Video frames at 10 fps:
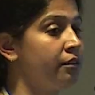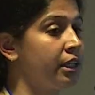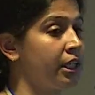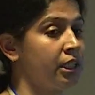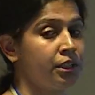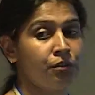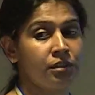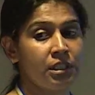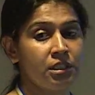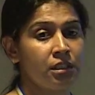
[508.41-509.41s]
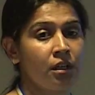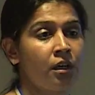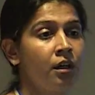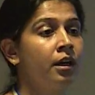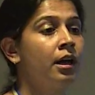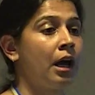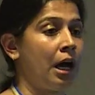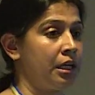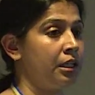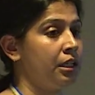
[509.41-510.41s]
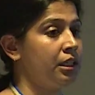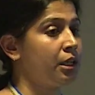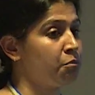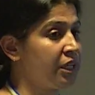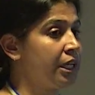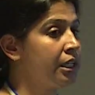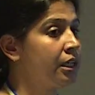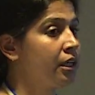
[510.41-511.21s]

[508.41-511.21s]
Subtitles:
and negative sense RNA template